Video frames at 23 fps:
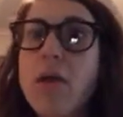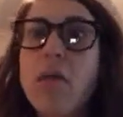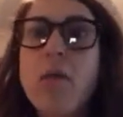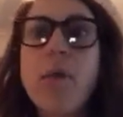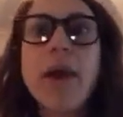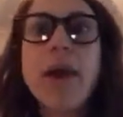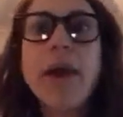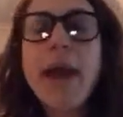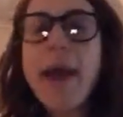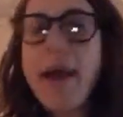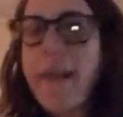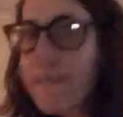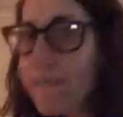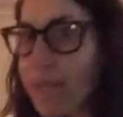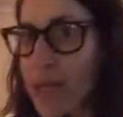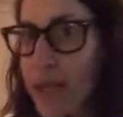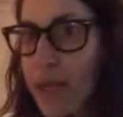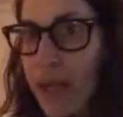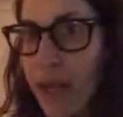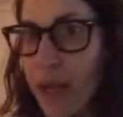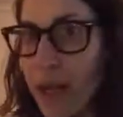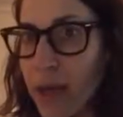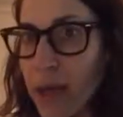what
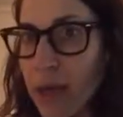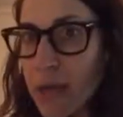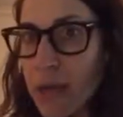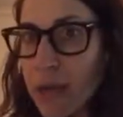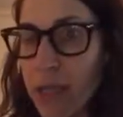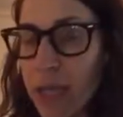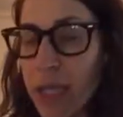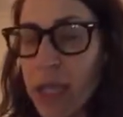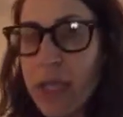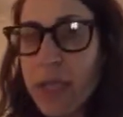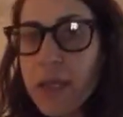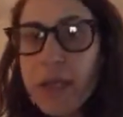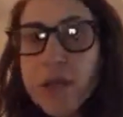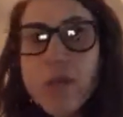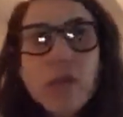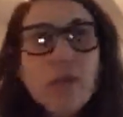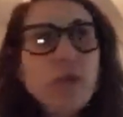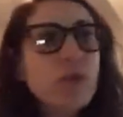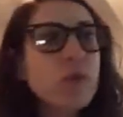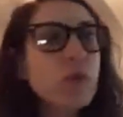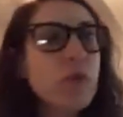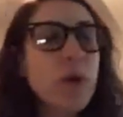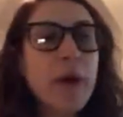happened now in the
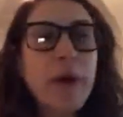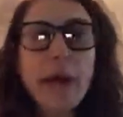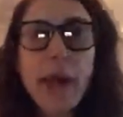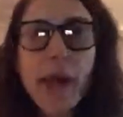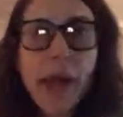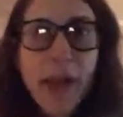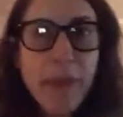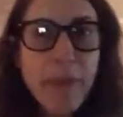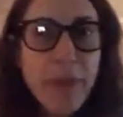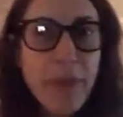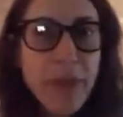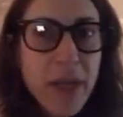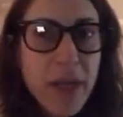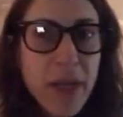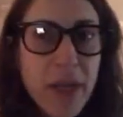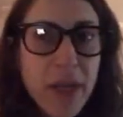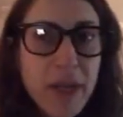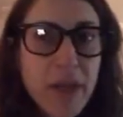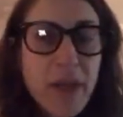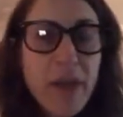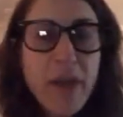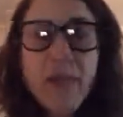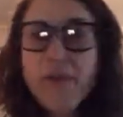news? What happened
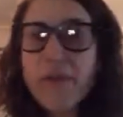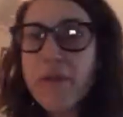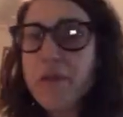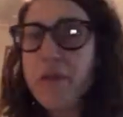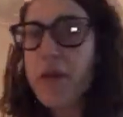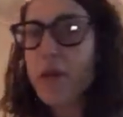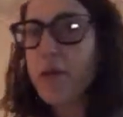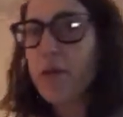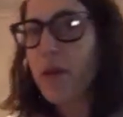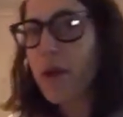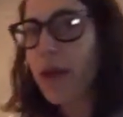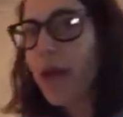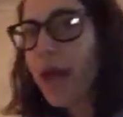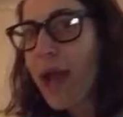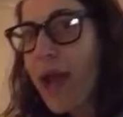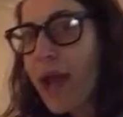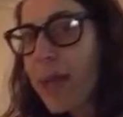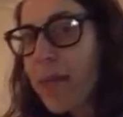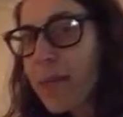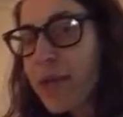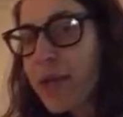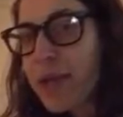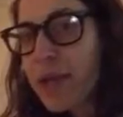in the government? What
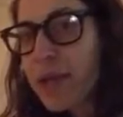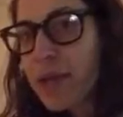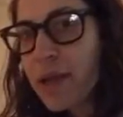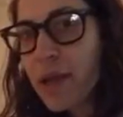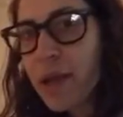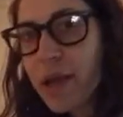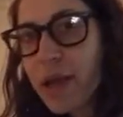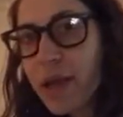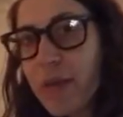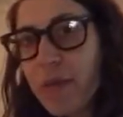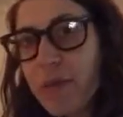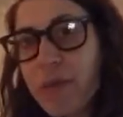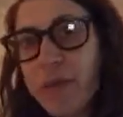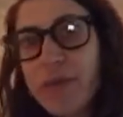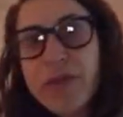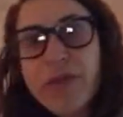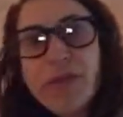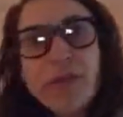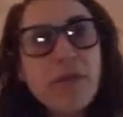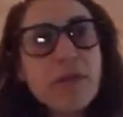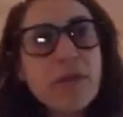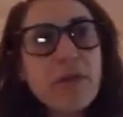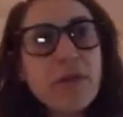happened
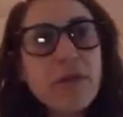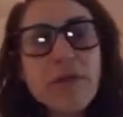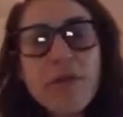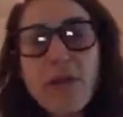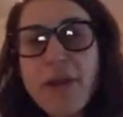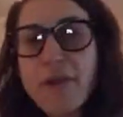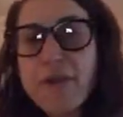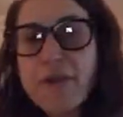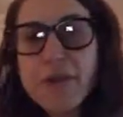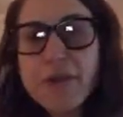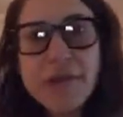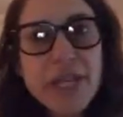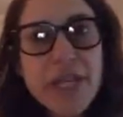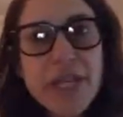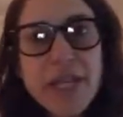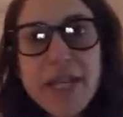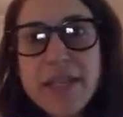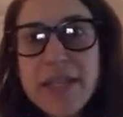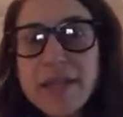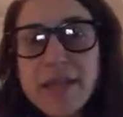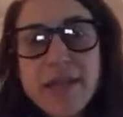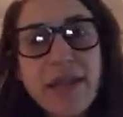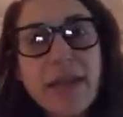with the
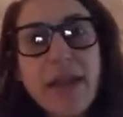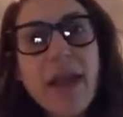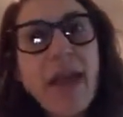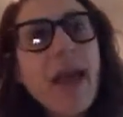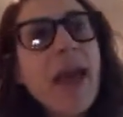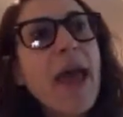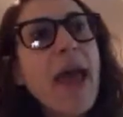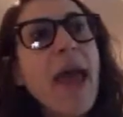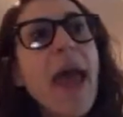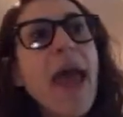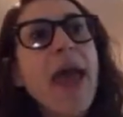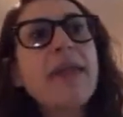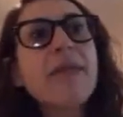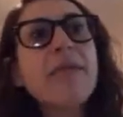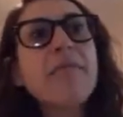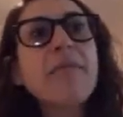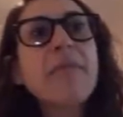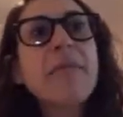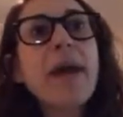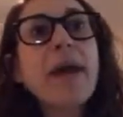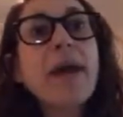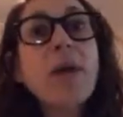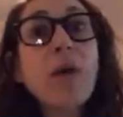refugees? And
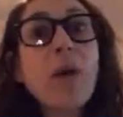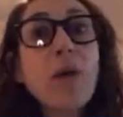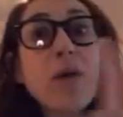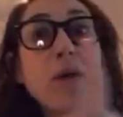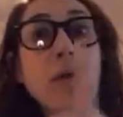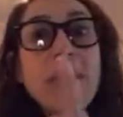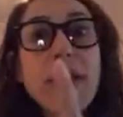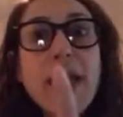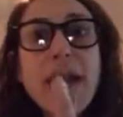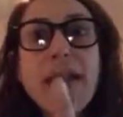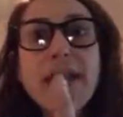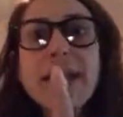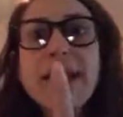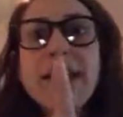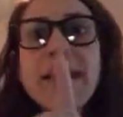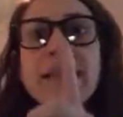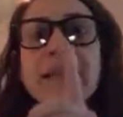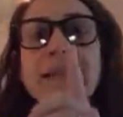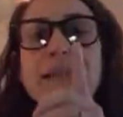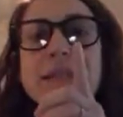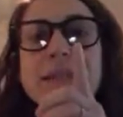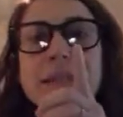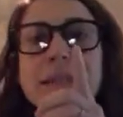my goal then
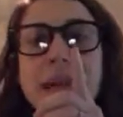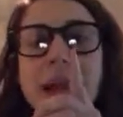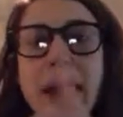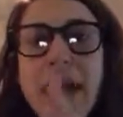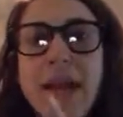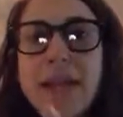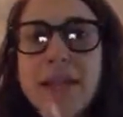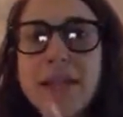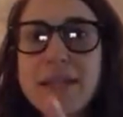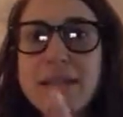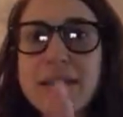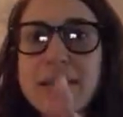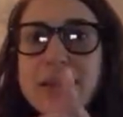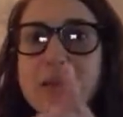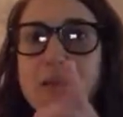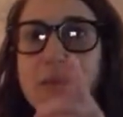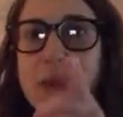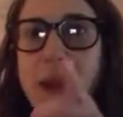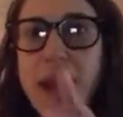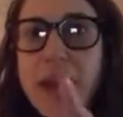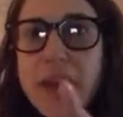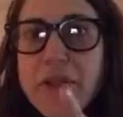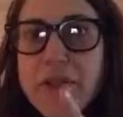is not
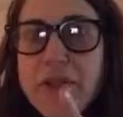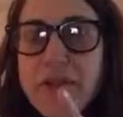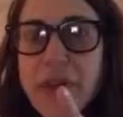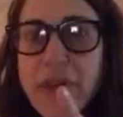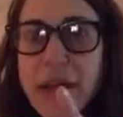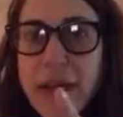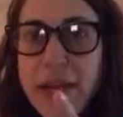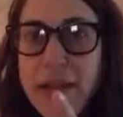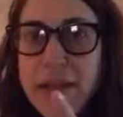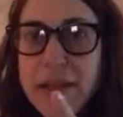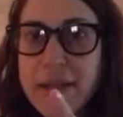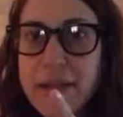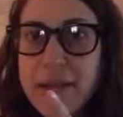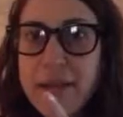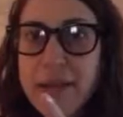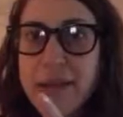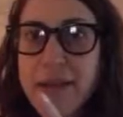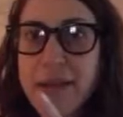gratified.